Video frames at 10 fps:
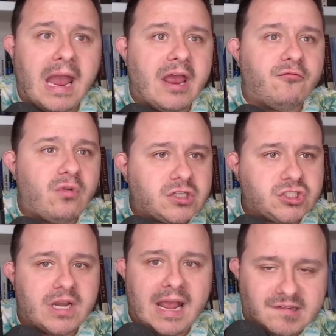and
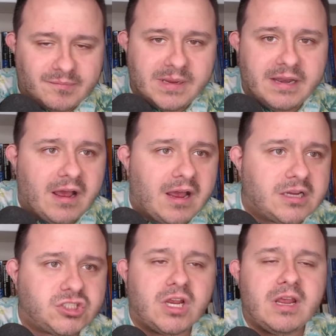Russian
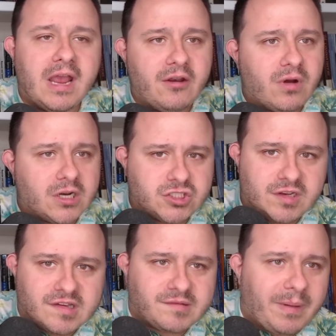espionage and Russian
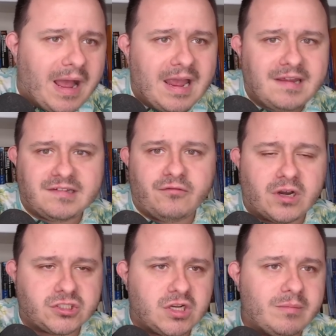spies and
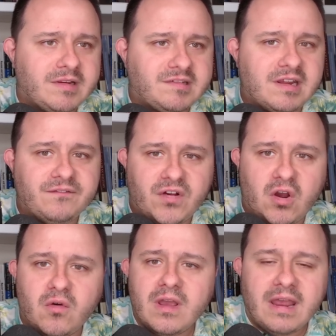Russian
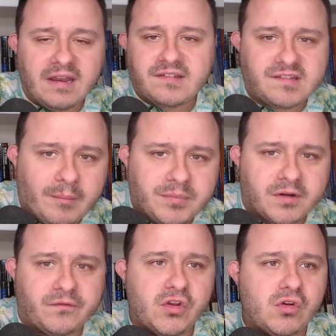misinfo and
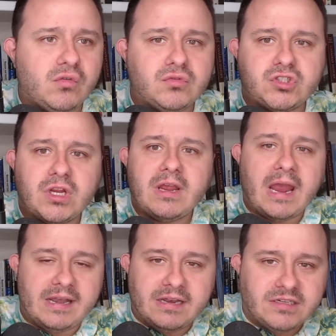subterfuge
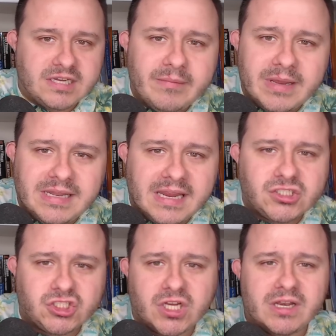and
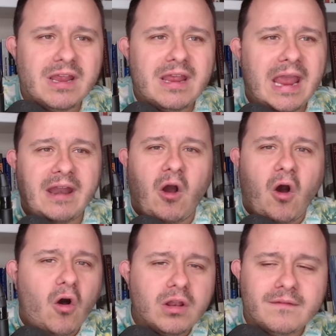intimidation and
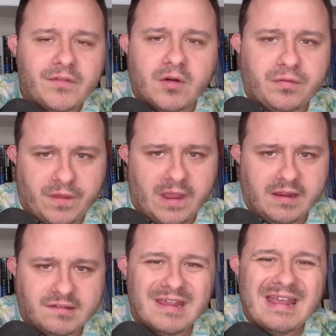all of those
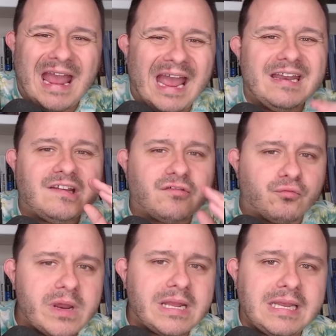things. And it's
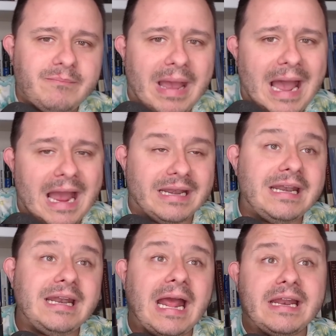really bad. And
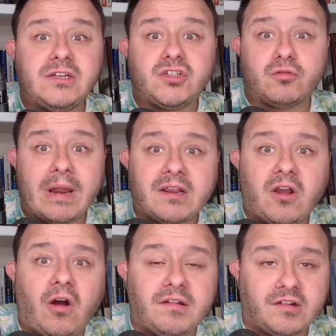it had a direct
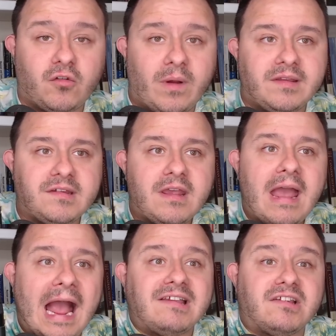consequence
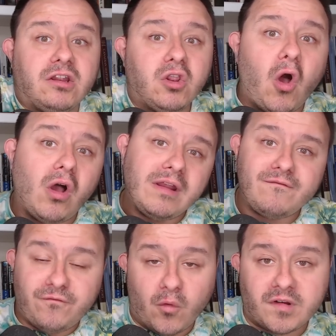as law
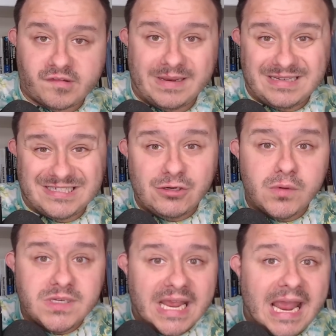enforcement
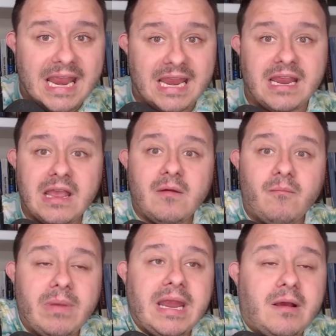today
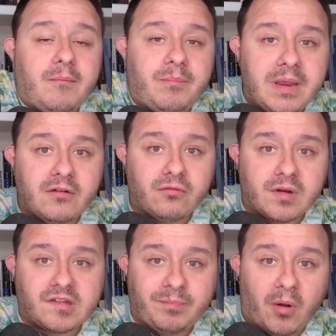made a big
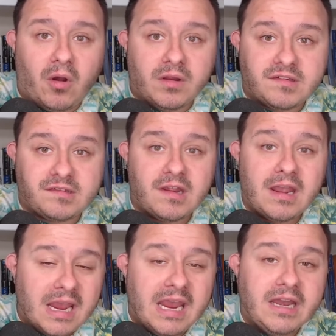response
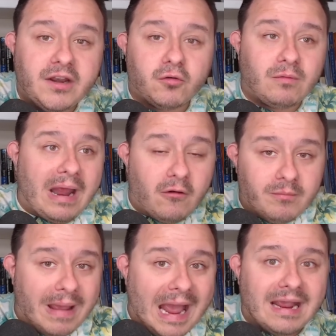in and around
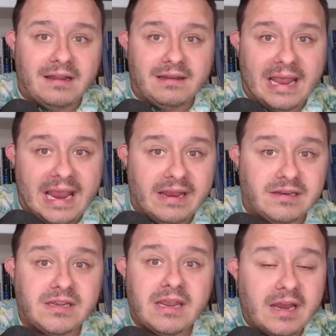MAGA
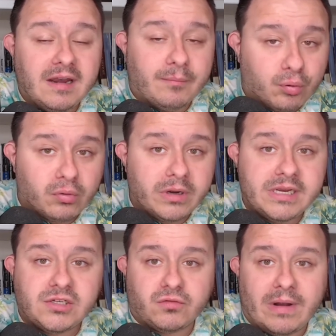land in a pretty
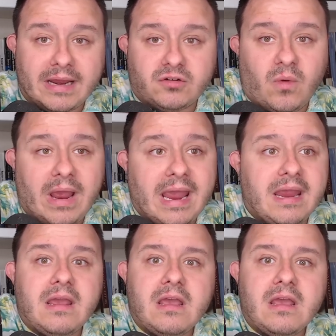direct way